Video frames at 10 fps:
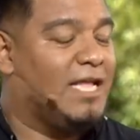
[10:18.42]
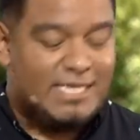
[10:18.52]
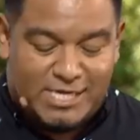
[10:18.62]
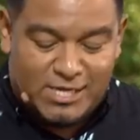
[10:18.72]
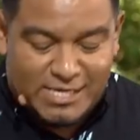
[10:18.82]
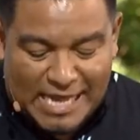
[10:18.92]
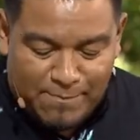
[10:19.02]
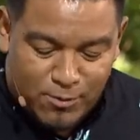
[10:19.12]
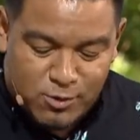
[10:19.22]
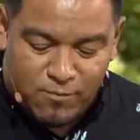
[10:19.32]
See, the
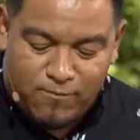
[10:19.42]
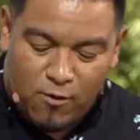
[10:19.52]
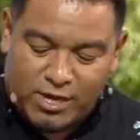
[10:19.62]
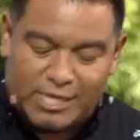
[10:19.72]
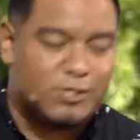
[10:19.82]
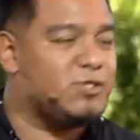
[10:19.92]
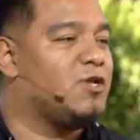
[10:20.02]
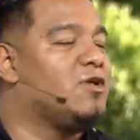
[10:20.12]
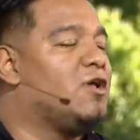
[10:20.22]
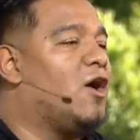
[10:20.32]
disciples were focused
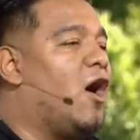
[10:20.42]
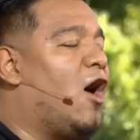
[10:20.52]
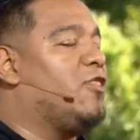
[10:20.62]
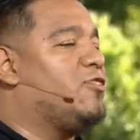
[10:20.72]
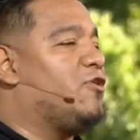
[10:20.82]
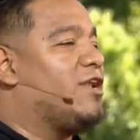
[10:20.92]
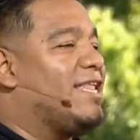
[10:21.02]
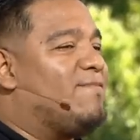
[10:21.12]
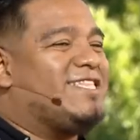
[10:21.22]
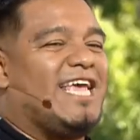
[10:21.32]
on their
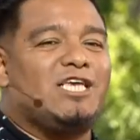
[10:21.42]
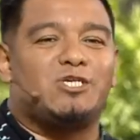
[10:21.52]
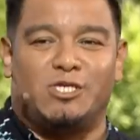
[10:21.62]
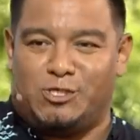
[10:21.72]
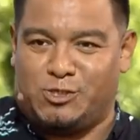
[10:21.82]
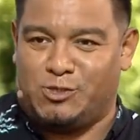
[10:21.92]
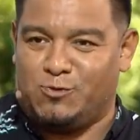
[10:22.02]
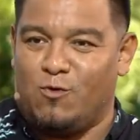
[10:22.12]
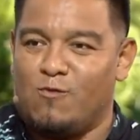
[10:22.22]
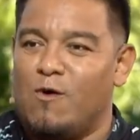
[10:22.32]
limitations,
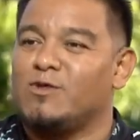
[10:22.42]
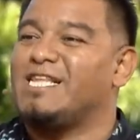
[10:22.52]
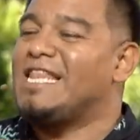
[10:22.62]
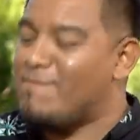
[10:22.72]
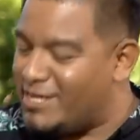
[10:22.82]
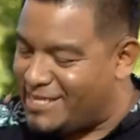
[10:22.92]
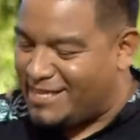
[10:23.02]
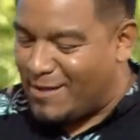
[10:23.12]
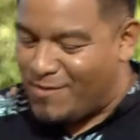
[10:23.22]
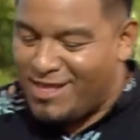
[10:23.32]
what was limiting
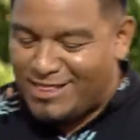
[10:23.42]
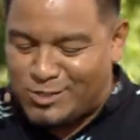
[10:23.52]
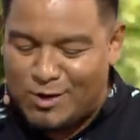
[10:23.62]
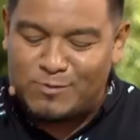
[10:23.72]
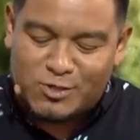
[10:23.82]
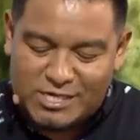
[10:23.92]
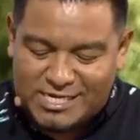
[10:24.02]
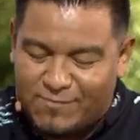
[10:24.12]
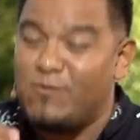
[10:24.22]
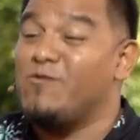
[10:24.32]
them. The scripture says,
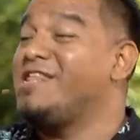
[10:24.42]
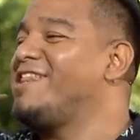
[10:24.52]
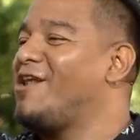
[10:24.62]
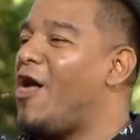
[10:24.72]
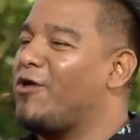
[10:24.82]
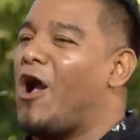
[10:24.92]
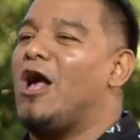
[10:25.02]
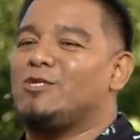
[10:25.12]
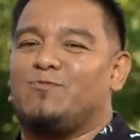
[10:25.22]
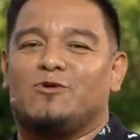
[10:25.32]
if you read it in all the
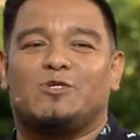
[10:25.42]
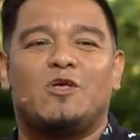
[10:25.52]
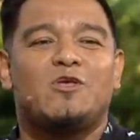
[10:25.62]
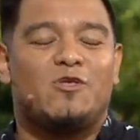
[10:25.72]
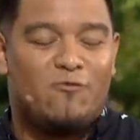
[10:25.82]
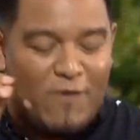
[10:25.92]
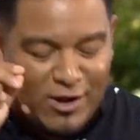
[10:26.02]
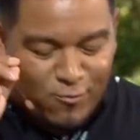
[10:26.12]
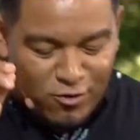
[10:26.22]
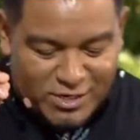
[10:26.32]
gospels, you'll
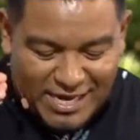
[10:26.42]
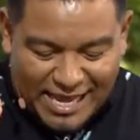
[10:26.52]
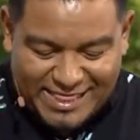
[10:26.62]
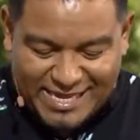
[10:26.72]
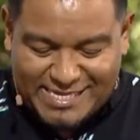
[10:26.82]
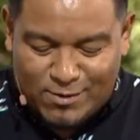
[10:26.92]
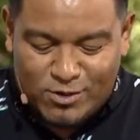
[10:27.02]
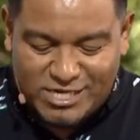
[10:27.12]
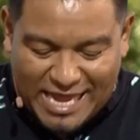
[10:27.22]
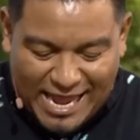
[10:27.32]
find words like this. They were
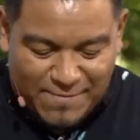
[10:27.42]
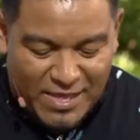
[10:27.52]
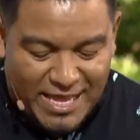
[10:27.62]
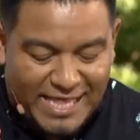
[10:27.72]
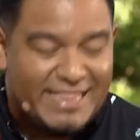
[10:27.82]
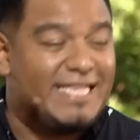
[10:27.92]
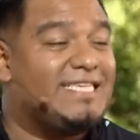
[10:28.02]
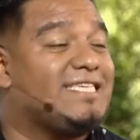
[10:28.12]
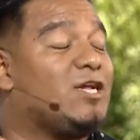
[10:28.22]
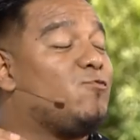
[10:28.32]
saying, this
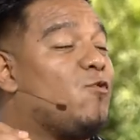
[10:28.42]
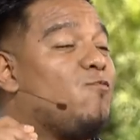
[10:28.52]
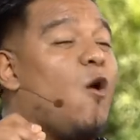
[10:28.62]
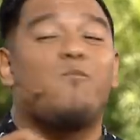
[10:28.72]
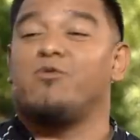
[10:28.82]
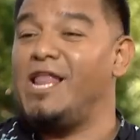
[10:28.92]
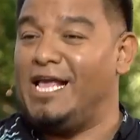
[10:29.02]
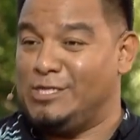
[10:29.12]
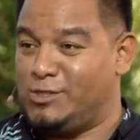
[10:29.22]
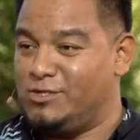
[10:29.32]
is a remote
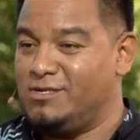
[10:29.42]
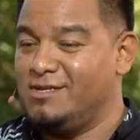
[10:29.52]
place.